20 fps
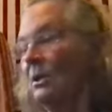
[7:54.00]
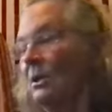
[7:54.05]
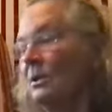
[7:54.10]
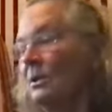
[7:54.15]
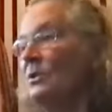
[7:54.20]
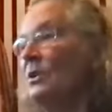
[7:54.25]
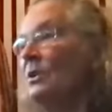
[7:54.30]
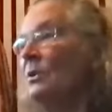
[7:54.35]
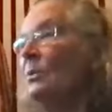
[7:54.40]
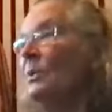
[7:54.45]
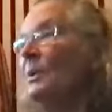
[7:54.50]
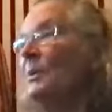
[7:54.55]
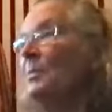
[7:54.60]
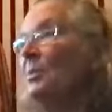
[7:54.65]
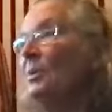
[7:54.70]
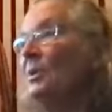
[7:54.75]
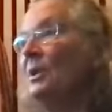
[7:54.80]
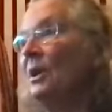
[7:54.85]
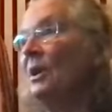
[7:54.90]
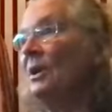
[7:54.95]
So we
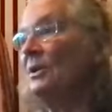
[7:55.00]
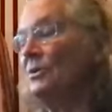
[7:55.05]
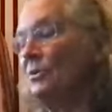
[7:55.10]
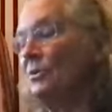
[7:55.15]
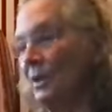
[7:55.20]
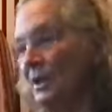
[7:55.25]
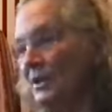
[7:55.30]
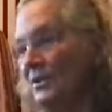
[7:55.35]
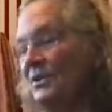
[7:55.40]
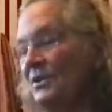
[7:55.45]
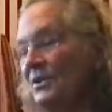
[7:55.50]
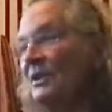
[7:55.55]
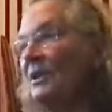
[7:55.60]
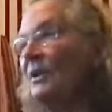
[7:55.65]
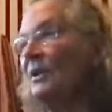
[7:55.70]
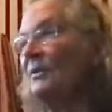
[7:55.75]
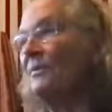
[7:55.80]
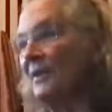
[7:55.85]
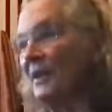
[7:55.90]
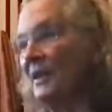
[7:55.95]
put our trust and
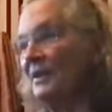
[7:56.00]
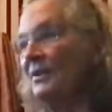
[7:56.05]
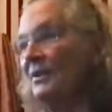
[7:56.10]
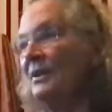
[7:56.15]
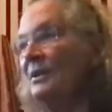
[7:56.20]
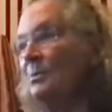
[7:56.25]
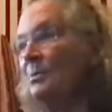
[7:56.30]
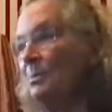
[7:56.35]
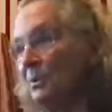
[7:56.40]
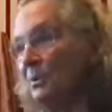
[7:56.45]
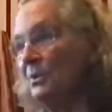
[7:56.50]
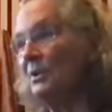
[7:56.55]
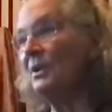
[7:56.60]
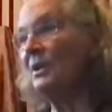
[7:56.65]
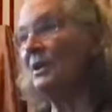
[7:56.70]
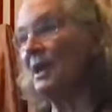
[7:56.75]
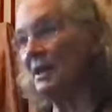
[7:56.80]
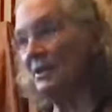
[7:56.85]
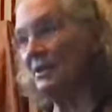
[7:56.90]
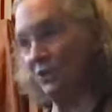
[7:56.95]
our faith in Buddha
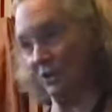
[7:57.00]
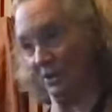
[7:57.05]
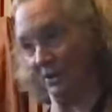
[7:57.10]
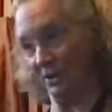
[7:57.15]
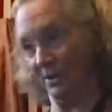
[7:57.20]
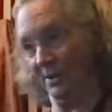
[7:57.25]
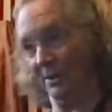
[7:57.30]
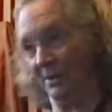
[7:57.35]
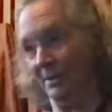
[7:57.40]
nature.